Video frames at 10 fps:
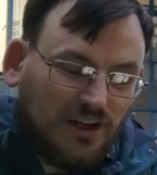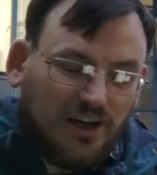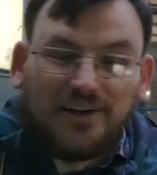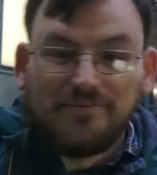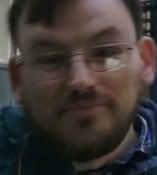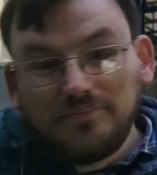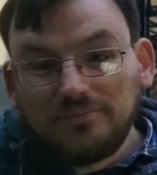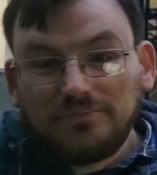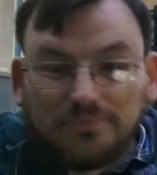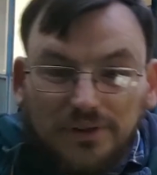
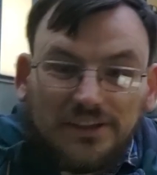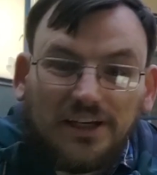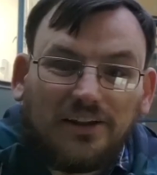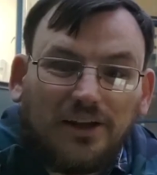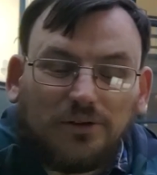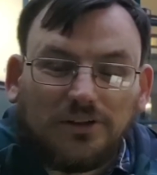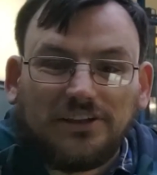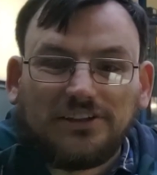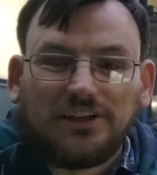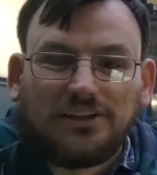but yeah, they were
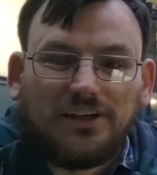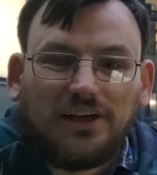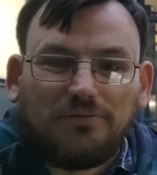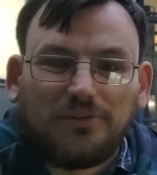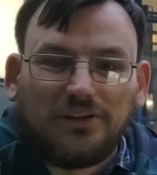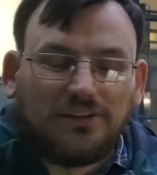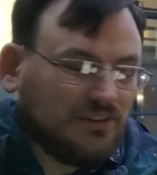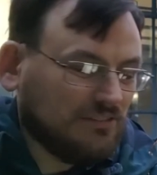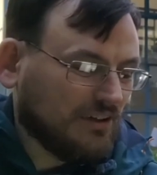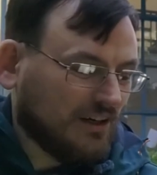inside the
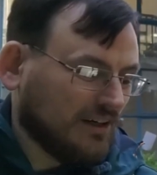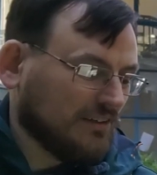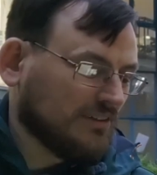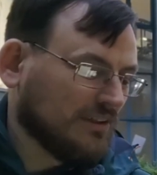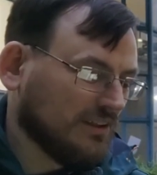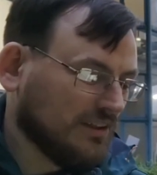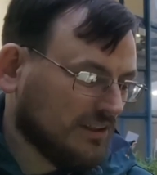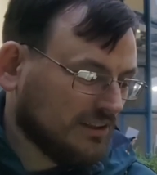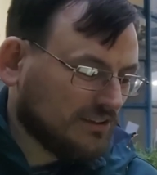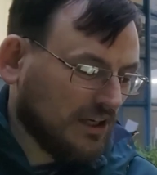M25.
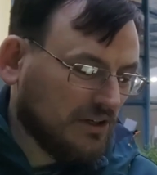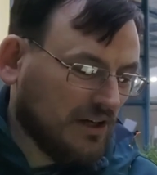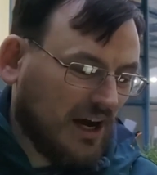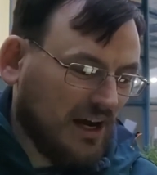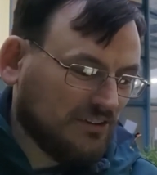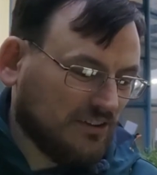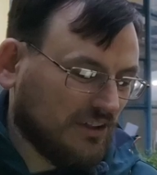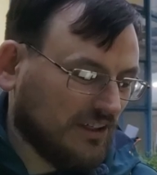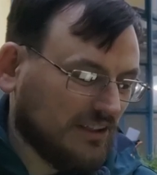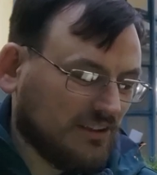So Andrew
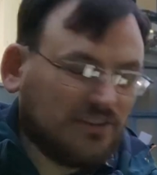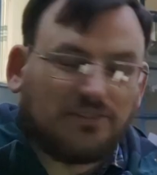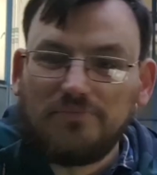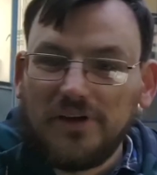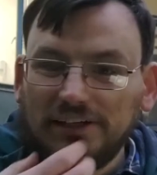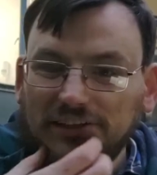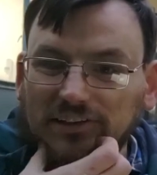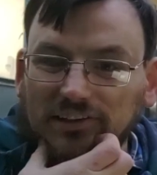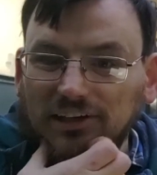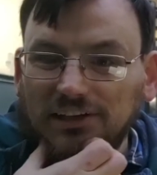here's
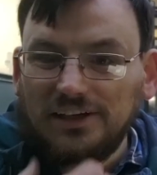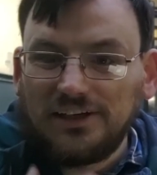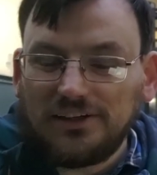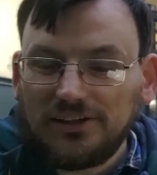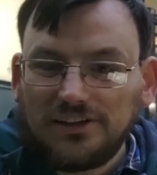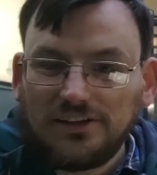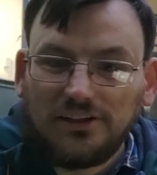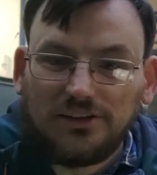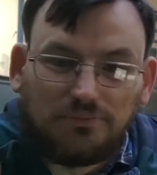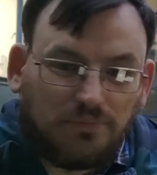mixed the
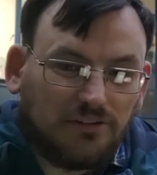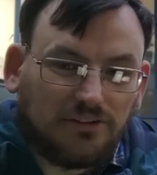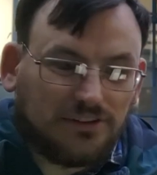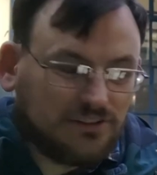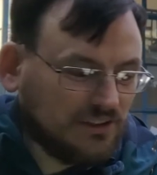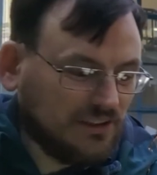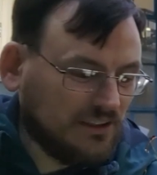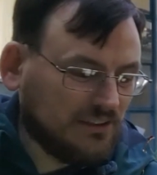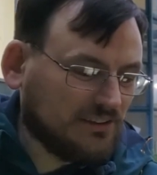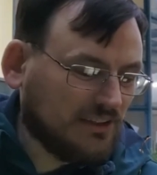London boroughs
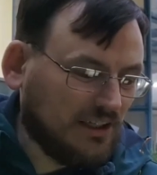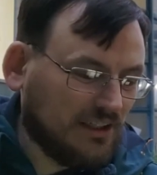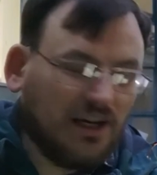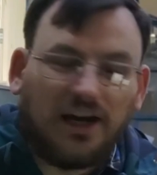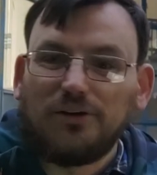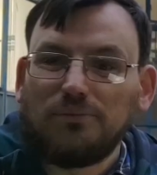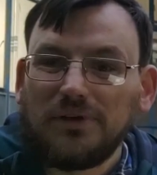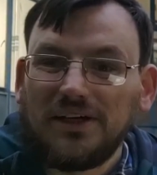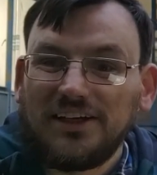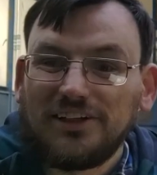he's taken out,
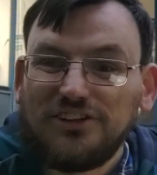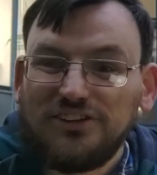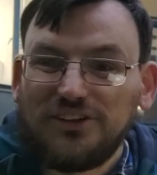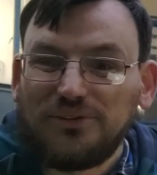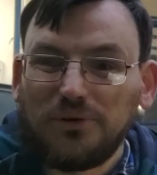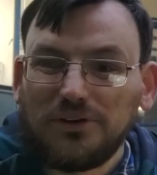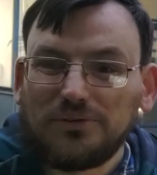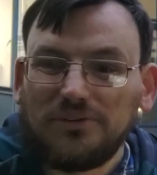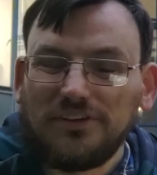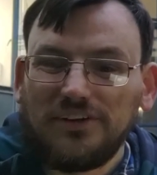but included
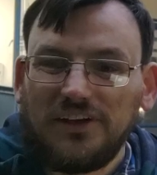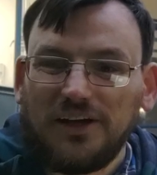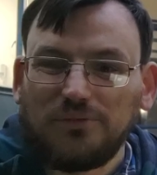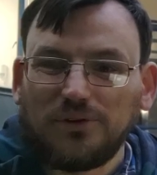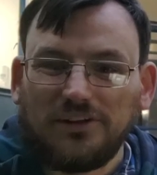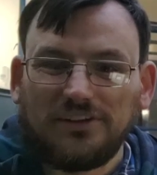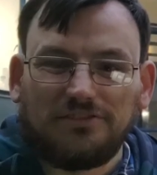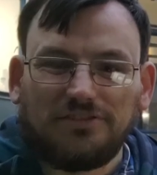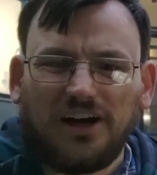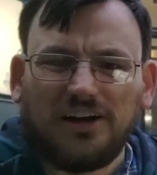what's within the
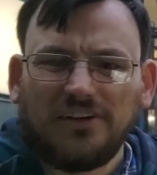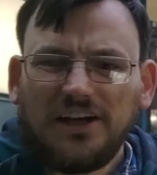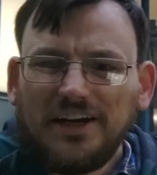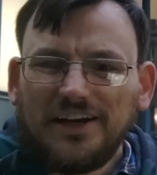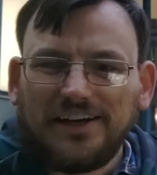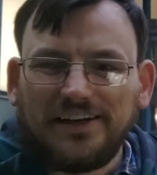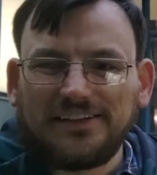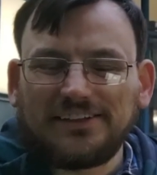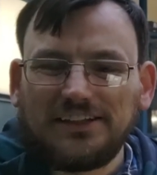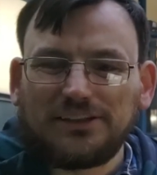M25, and
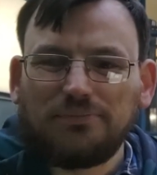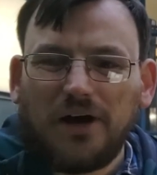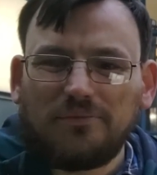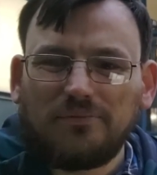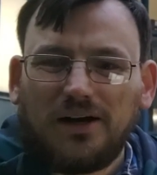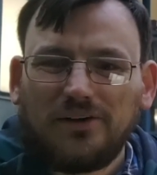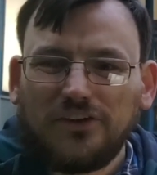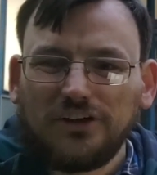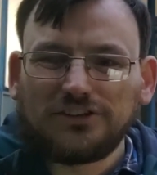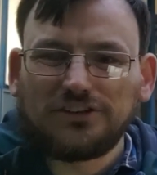it's this map
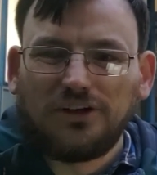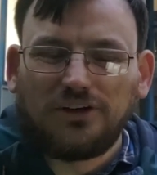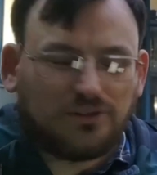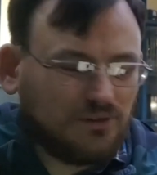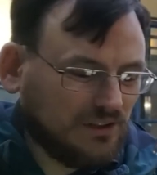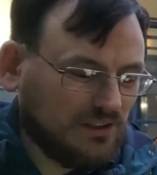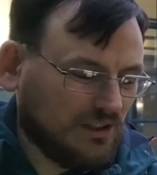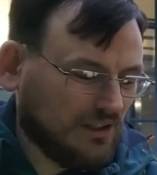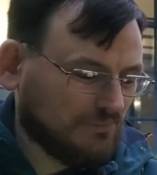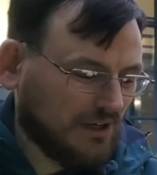that's not quite
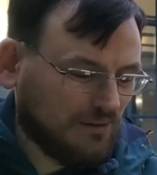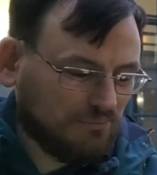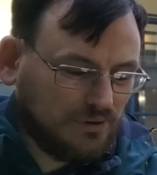a map.